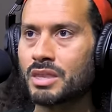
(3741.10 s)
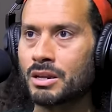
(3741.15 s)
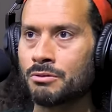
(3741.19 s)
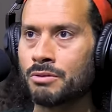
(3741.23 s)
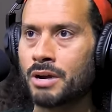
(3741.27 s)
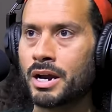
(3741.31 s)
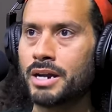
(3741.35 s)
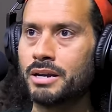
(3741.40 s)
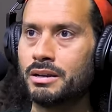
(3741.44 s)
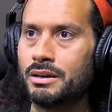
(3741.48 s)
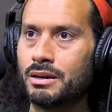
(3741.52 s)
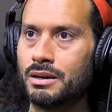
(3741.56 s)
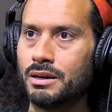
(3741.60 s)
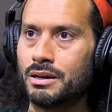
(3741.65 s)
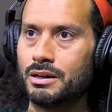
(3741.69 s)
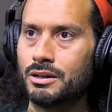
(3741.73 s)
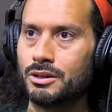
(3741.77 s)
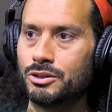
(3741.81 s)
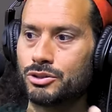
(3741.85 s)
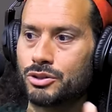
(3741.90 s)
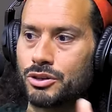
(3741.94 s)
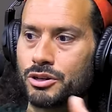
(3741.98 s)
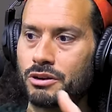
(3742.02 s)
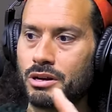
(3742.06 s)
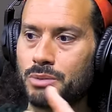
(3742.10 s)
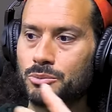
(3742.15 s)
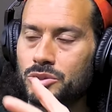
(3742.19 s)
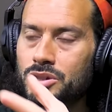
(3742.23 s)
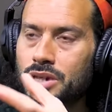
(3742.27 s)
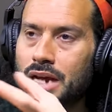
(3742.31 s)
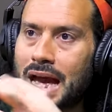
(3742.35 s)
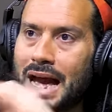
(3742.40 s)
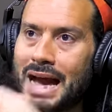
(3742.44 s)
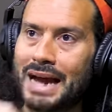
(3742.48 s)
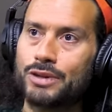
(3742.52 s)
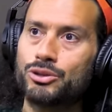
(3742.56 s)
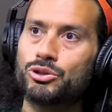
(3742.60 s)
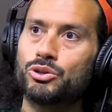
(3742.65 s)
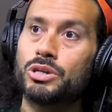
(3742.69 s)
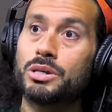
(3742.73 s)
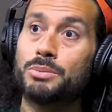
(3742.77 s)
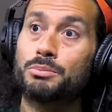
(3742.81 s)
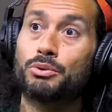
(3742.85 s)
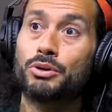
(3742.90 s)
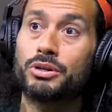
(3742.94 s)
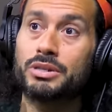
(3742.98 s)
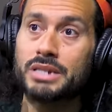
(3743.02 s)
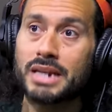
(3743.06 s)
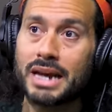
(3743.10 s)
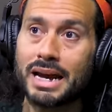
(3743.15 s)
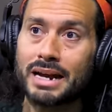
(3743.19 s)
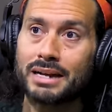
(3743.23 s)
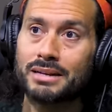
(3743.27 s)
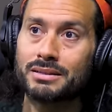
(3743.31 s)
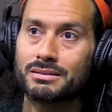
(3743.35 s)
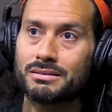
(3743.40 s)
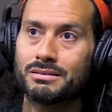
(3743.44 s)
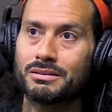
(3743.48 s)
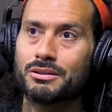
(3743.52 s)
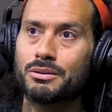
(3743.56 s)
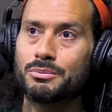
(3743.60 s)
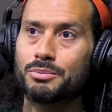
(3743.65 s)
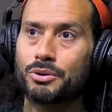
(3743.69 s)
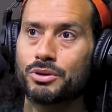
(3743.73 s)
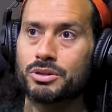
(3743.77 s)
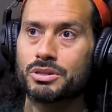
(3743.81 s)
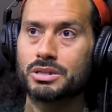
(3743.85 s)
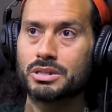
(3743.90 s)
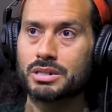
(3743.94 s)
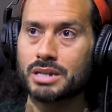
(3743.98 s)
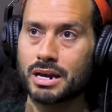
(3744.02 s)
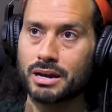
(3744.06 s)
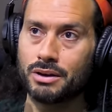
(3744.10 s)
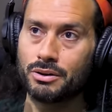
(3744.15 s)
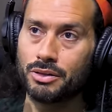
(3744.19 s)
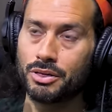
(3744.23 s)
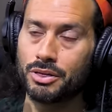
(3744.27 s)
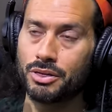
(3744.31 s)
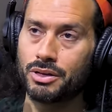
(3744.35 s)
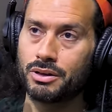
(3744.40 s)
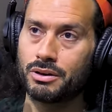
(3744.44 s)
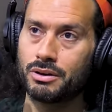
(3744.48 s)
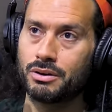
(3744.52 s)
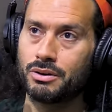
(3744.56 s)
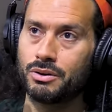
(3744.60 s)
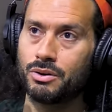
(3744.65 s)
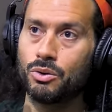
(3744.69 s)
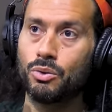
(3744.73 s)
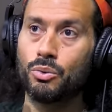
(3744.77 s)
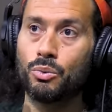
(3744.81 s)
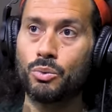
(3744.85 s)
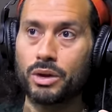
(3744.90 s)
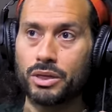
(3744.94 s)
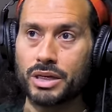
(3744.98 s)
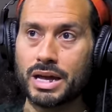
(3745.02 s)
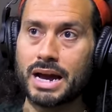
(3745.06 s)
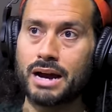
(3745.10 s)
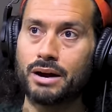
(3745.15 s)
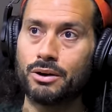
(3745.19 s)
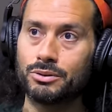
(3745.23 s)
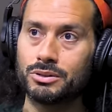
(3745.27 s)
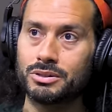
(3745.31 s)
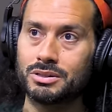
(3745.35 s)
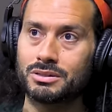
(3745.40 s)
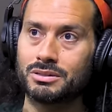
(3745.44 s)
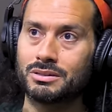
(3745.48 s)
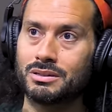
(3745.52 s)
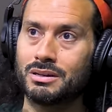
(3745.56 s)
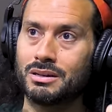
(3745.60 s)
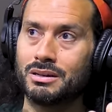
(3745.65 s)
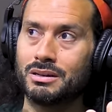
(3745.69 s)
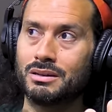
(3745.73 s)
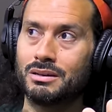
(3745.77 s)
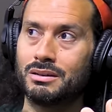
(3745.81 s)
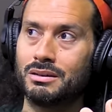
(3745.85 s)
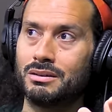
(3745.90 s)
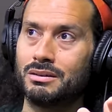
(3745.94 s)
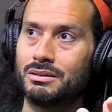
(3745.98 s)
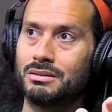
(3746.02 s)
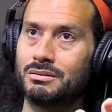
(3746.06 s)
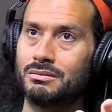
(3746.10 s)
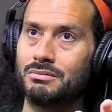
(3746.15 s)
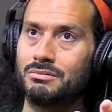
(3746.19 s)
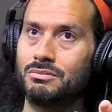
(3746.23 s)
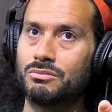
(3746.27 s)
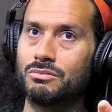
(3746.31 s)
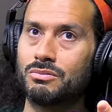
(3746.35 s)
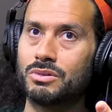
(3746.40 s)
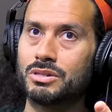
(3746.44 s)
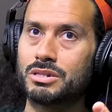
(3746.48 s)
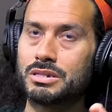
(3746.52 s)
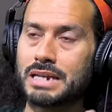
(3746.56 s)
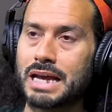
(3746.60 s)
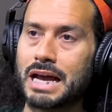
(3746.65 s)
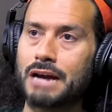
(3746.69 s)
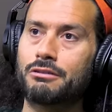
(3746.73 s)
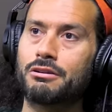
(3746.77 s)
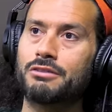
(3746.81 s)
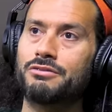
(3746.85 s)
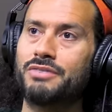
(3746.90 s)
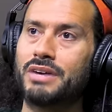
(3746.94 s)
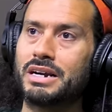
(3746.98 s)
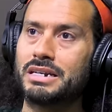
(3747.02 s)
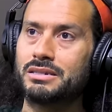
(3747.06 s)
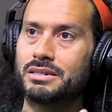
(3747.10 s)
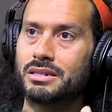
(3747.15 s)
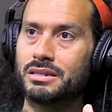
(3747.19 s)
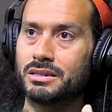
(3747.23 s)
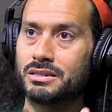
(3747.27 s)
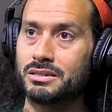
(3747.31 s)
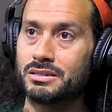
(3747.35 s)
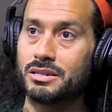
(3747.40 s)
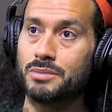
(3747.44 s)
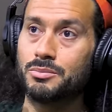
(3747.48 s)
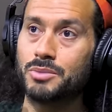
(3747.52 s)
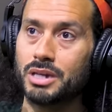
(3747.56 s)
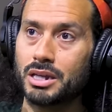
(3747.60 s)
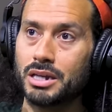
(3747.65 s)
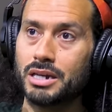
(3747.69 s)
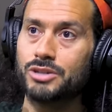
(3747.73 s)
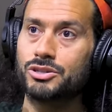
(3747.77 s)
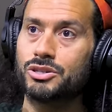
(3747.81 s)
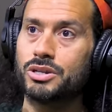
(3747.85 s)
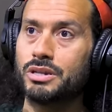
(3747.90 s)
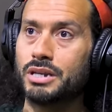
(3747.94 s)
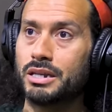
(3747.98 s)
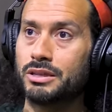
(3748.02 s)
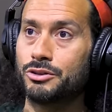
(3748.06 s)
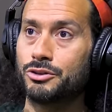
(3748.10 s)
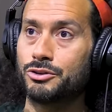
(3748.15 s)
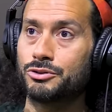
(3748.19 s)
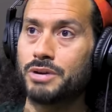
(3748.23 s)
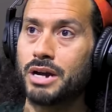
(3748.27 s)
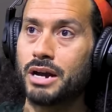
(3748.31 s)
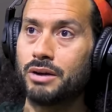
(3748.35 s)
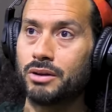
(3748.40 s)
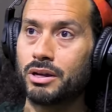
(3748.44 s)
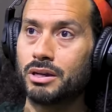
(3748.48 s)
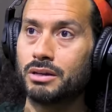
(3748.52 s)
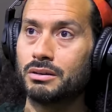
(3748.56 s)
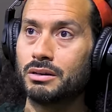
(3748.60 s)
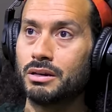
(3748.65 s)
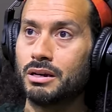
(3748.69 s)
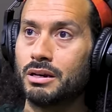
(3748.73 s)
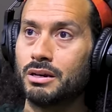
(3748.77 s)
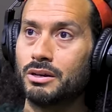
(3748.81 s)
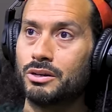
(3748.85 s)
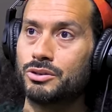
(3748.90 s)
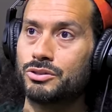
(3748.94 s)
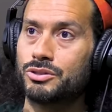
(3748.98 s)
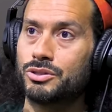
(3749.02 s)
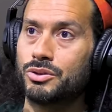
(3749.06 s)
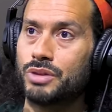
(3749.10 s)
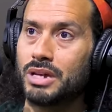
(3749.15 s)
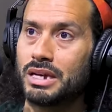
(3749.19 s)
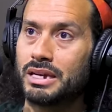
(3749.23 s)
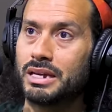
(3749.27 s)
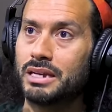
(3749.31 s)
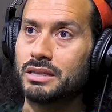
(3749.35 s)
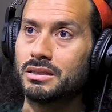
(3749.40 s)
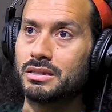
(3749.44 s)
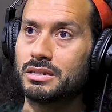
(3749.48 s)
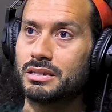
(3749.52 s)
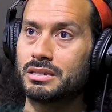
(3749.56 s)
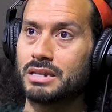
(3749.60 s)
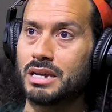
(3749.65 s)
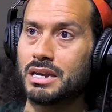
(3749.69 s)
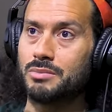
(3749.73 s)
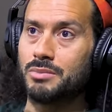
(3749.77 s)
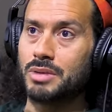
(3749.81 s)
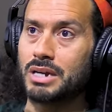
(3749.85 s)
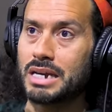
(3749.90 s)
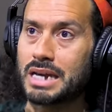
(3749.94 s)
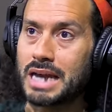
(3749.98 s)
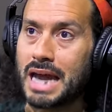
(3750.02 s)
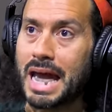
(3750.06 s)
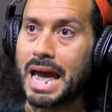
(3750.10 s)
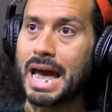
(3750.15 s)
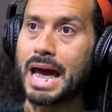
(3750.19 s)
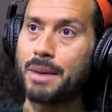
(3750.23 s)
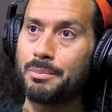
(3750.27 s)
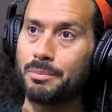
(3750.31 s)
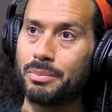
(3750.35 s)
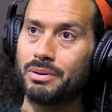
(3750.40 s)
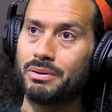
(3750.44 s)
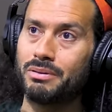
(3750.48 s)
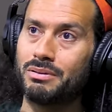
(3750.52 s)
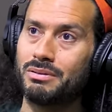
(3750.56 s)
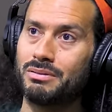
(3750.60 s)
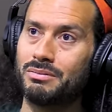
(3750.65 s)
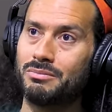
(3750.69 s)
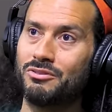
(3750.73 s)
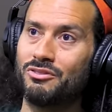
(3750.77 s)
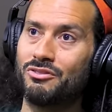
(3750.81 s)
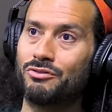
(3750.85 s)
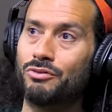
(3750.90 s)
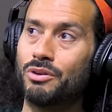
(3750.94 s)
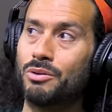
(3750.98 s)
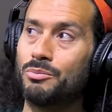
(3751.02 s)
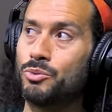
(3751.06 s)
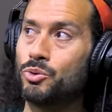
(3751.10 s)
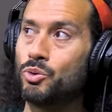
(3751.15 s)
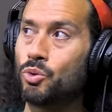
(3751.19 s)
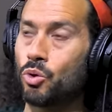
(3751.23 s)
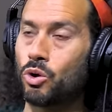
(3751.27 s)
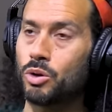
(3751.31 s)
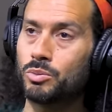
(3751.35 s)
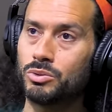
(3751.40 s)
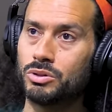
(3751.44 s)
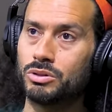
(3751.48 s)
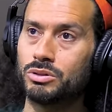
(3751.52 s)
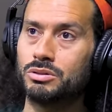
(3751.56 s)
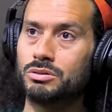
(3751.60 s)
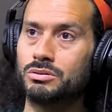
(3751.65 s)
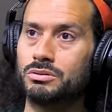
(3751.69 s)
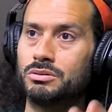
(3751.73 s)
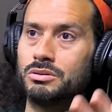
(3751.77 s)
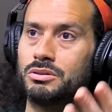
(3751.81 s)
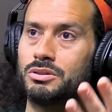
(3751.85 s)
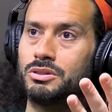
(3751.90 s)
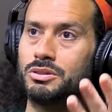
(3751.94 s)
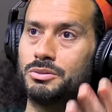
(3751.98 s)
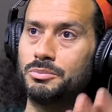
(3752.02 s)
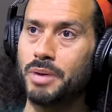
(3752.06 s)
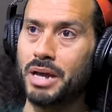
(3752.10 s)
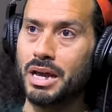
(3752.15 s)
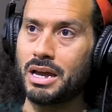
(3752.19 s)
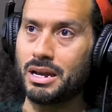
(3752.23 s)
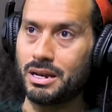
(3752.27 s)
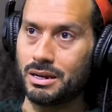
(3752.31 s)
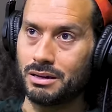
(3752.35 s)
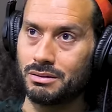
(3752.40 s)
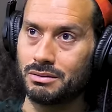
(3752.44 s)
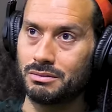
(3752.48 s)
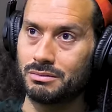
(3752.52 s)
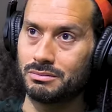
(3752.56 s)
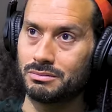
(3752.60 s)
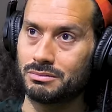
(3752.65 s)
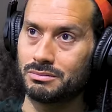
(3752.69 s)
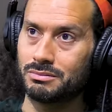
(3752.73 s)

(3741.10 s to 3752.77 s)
Right? So you're able to actually protect the person's health without sacrificing the simulation that they're drowning. So they get the same gap from normal to pain.